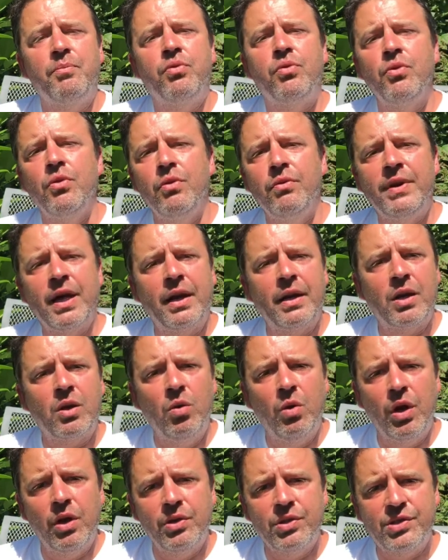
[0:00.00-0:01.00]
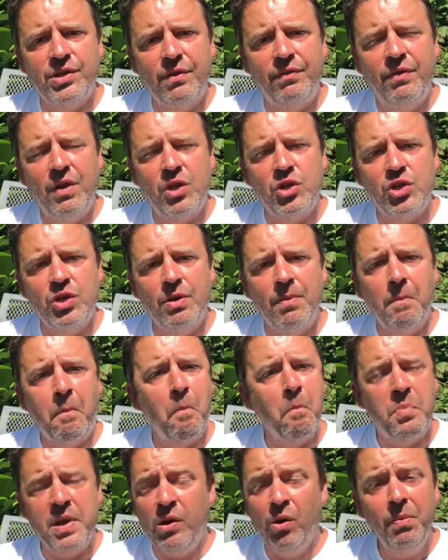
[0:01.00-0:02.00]
are proved adequate and
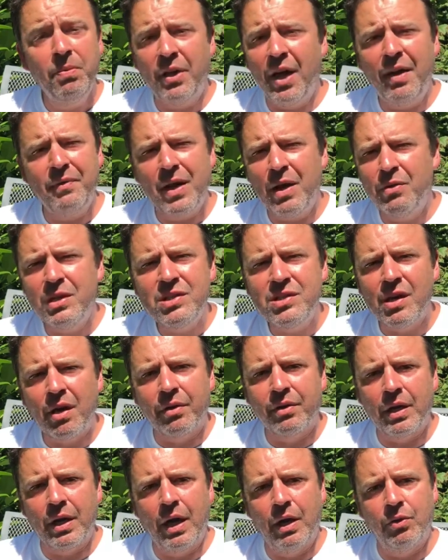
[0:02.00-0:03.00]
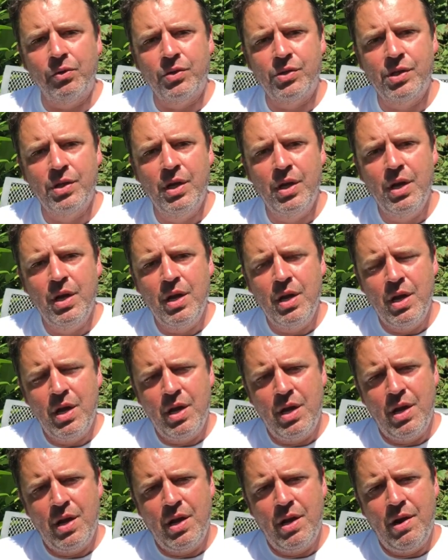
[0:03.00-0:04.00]
sufficient. Beyond that, there is nothing else.
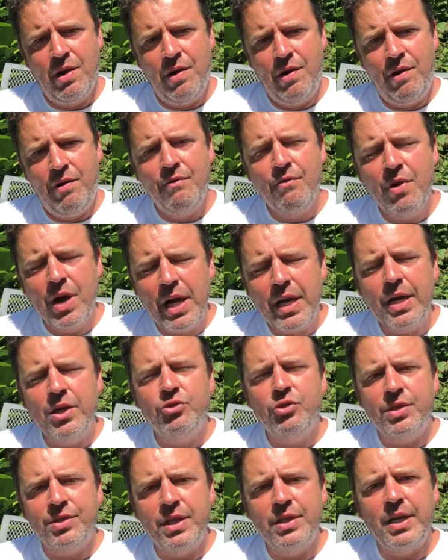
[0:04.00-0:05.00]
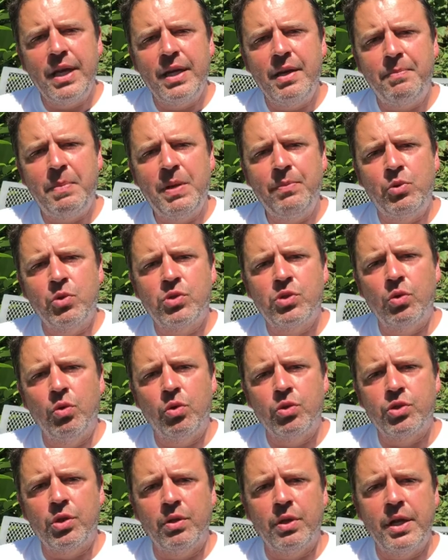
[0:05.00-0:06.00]
Really interested to hear people's
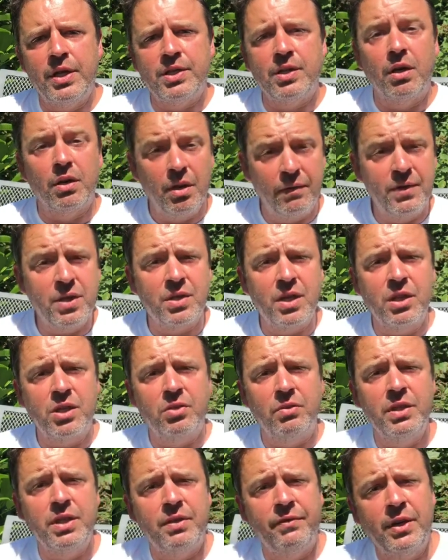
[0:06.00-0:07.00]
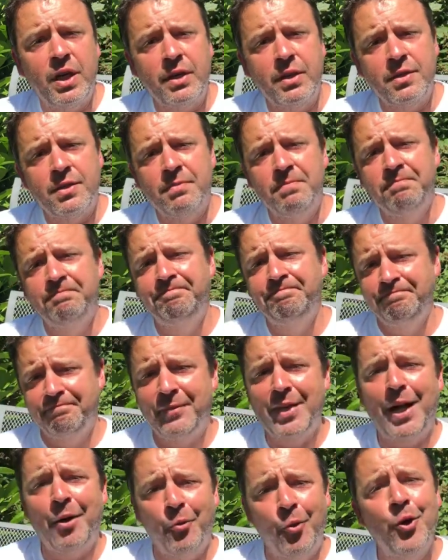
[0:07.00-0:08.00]
thoughts on this. I'd love to see Teresa Villiers.
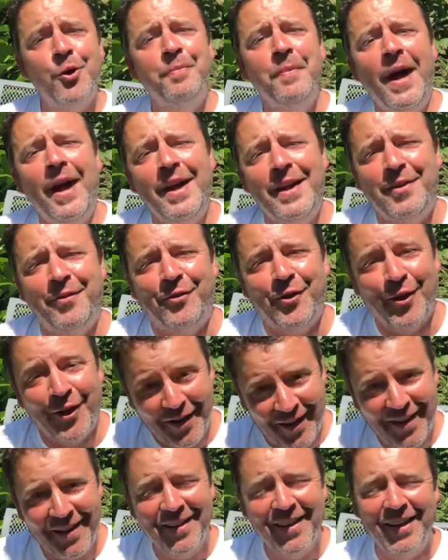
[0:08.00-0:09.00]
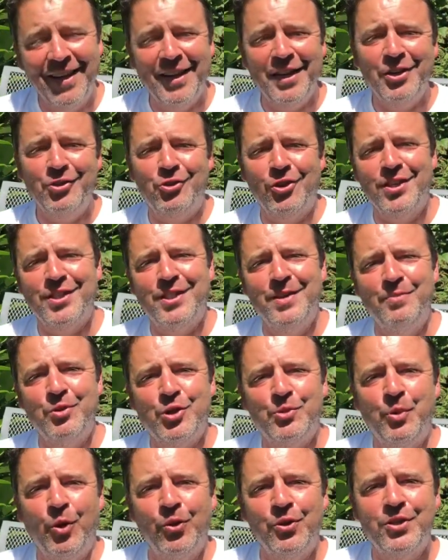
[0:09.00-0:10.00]
That would make for her an interesting
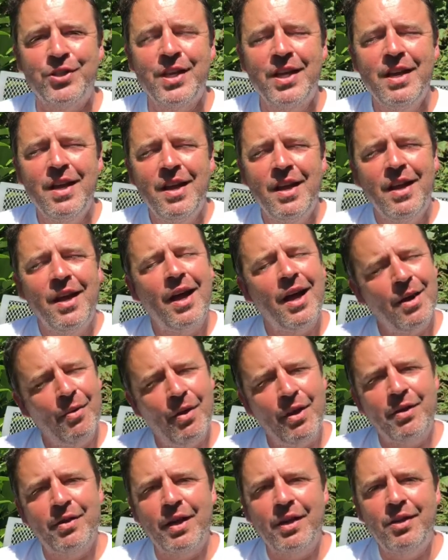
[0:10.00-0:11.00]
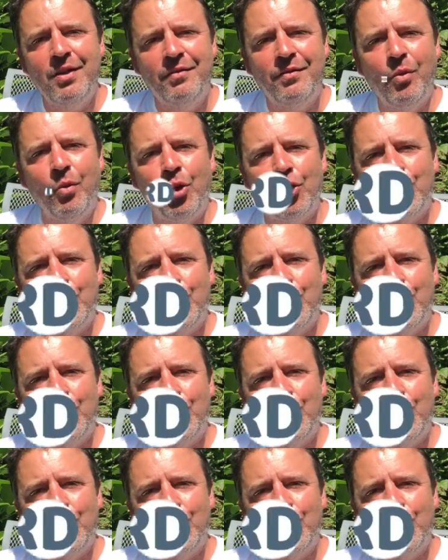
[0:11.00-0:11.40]
response. Anyway, thank you for